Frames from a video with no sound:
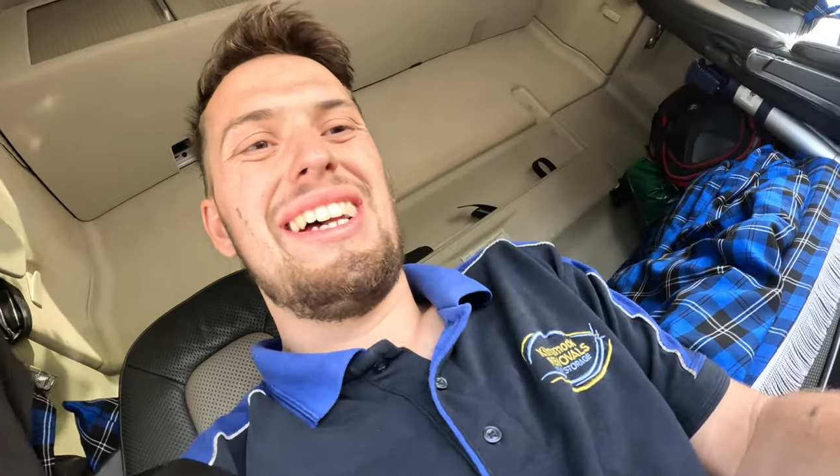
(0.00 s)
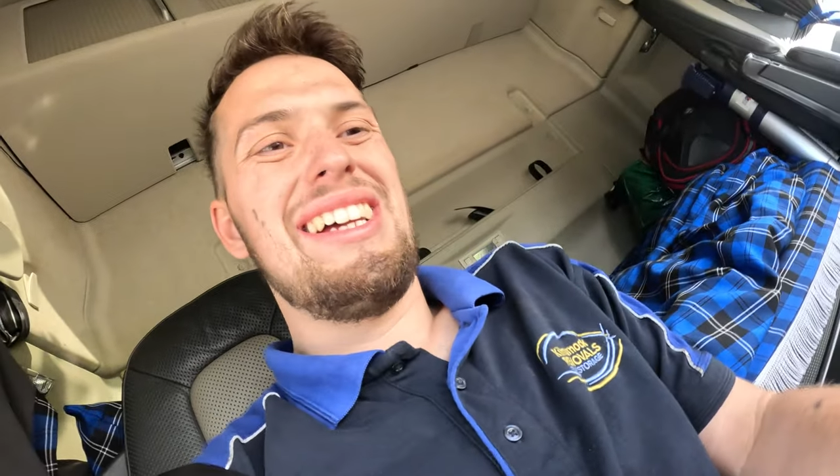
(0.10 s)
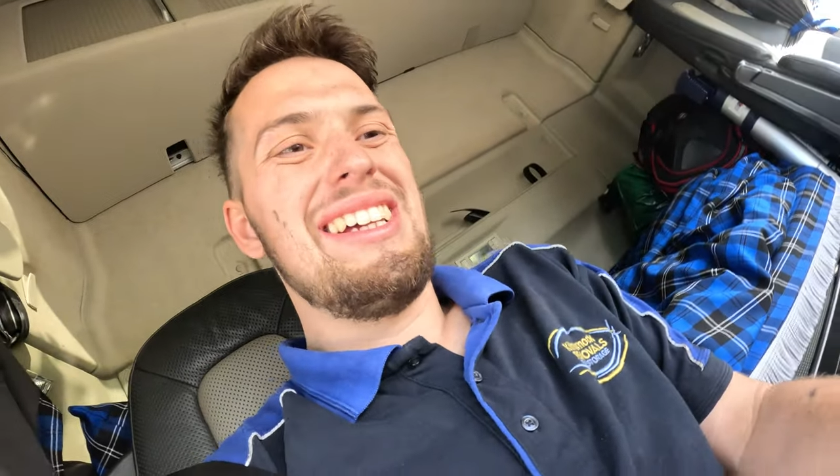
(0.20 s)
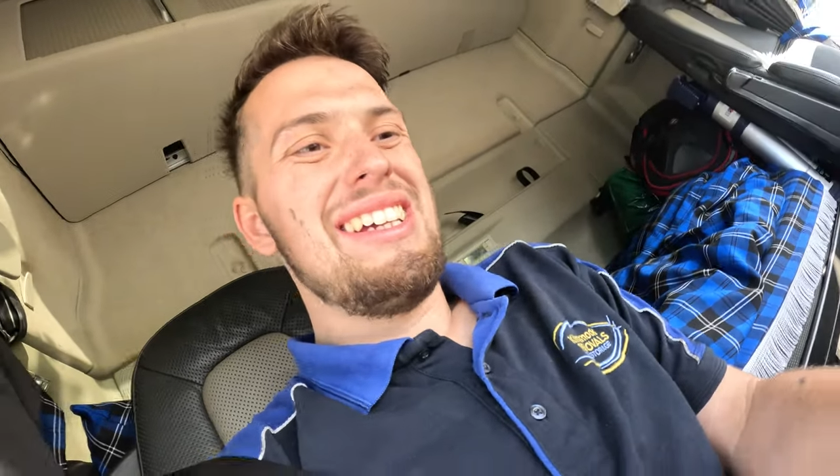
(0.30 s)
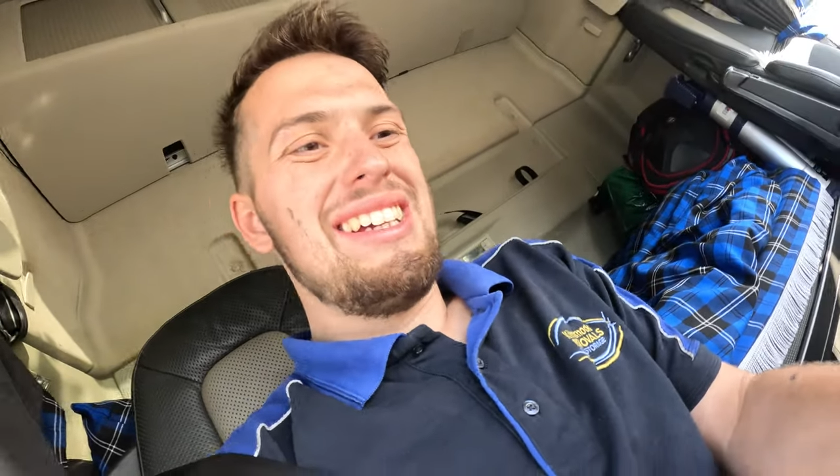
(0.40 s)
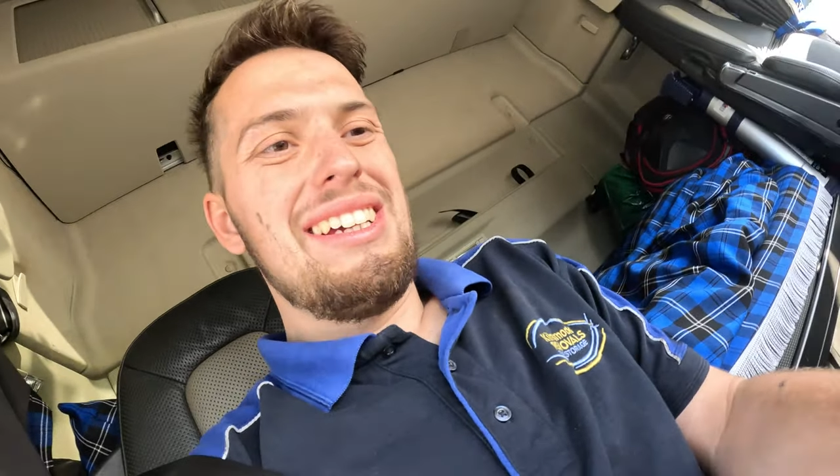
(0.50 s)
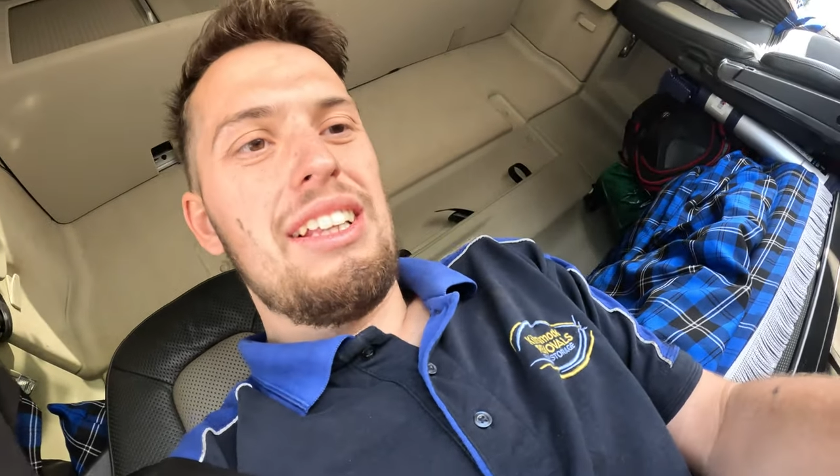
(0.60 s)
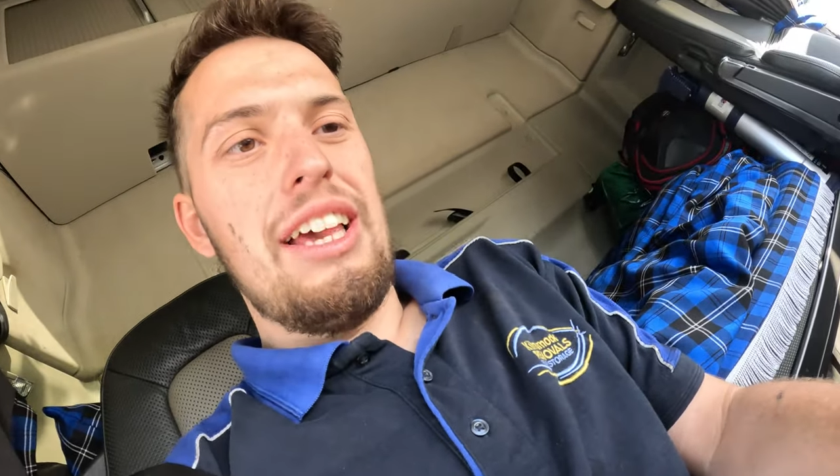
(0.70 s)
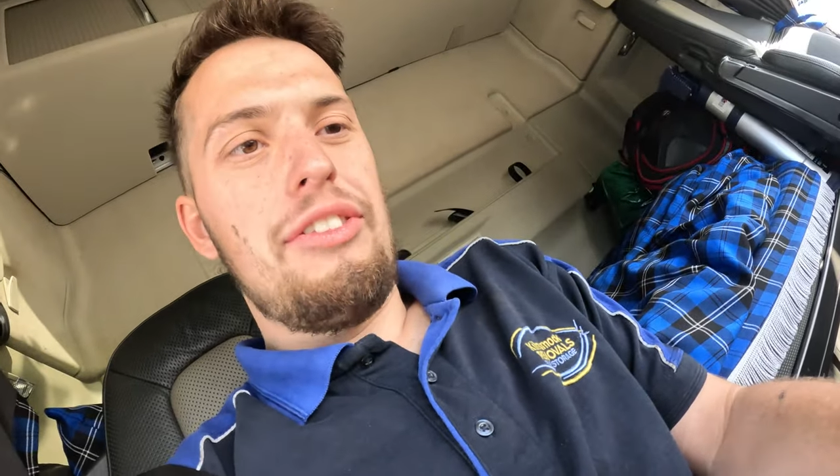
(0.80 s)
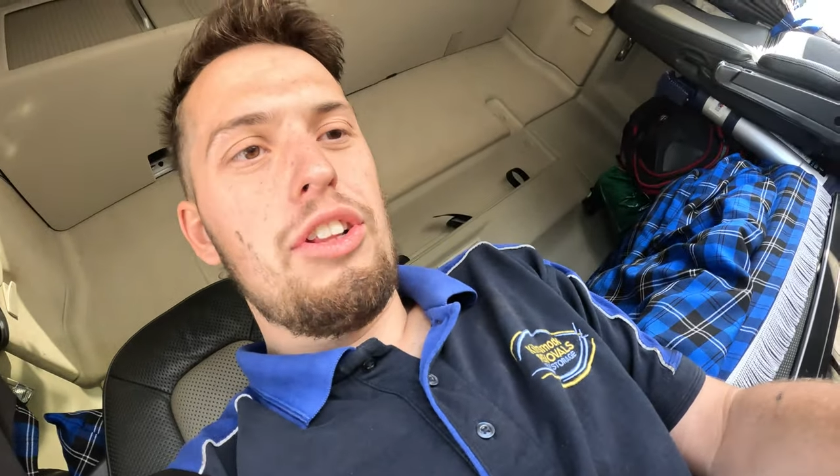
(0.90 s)
eh?
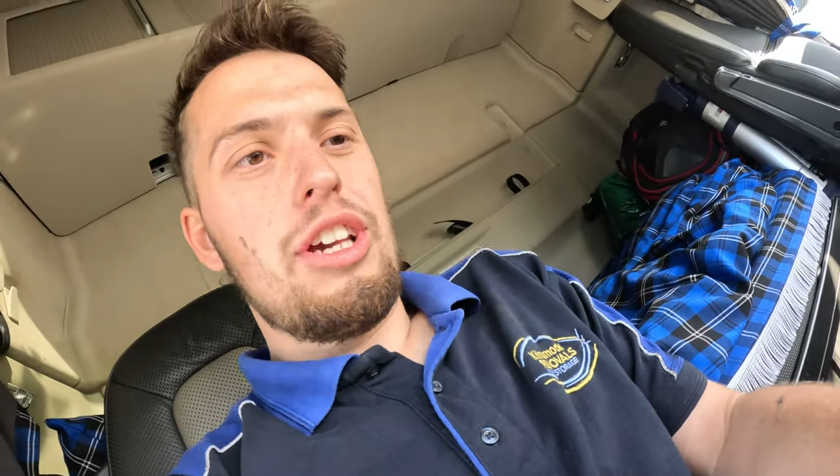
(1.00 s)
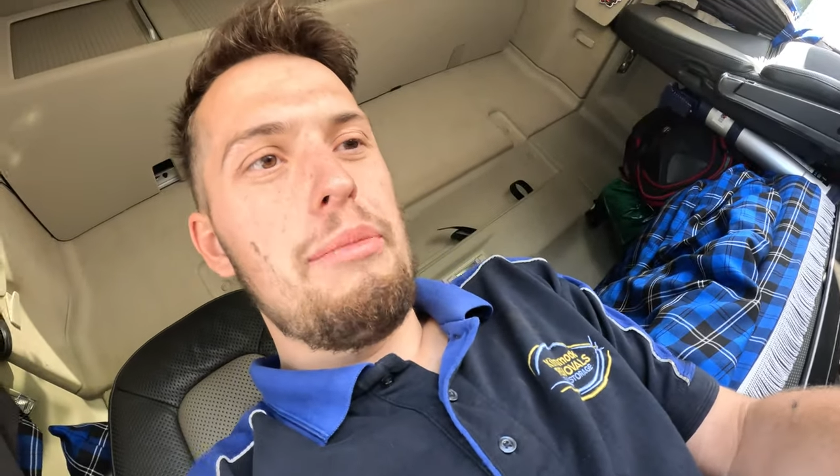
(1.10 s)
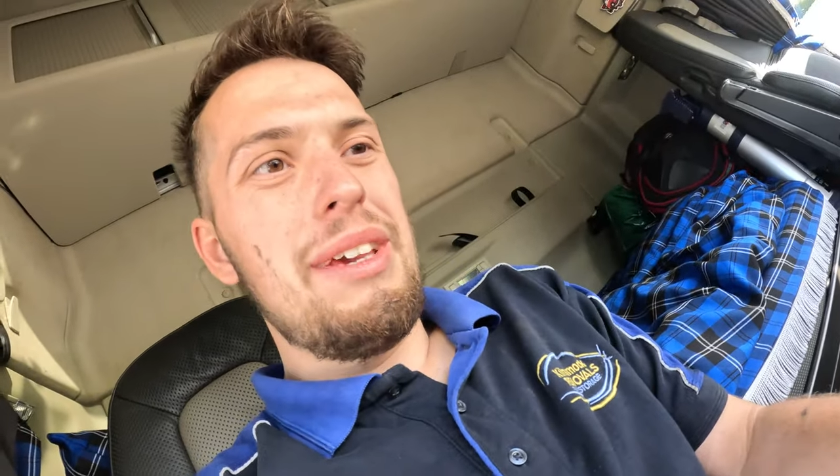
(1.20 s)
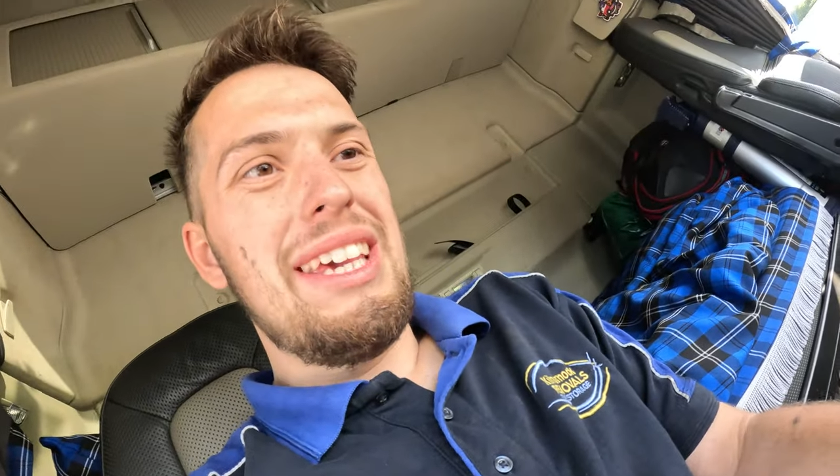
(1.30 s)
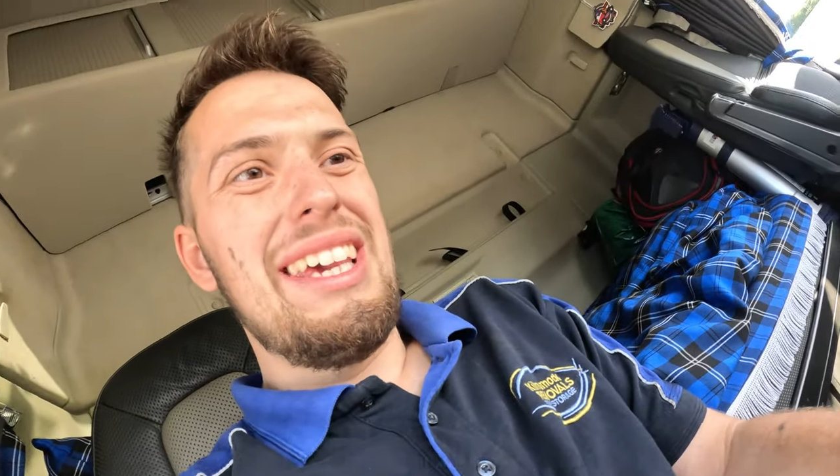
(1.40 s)
Like if you look at me